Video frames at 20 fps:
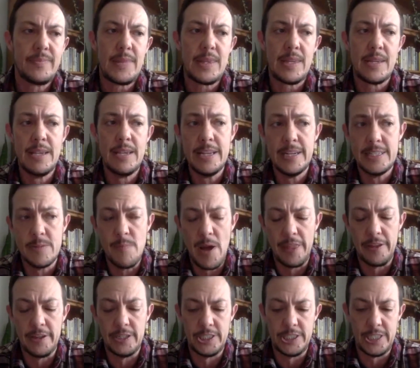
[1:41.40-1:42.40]
And then his
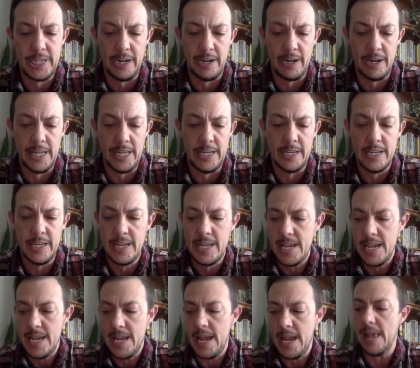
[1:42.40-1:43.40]
mother, Sharon,
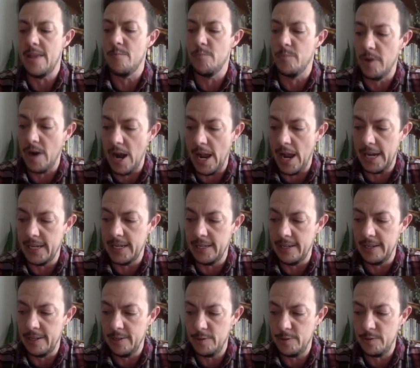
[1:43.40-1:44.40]
and then
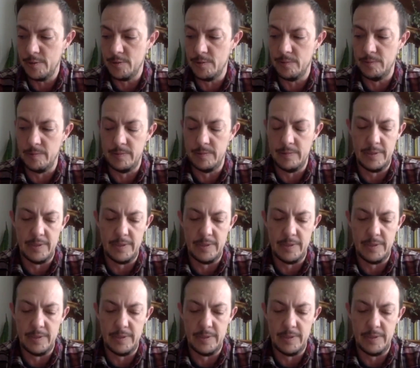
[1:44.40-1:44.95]
Brian, who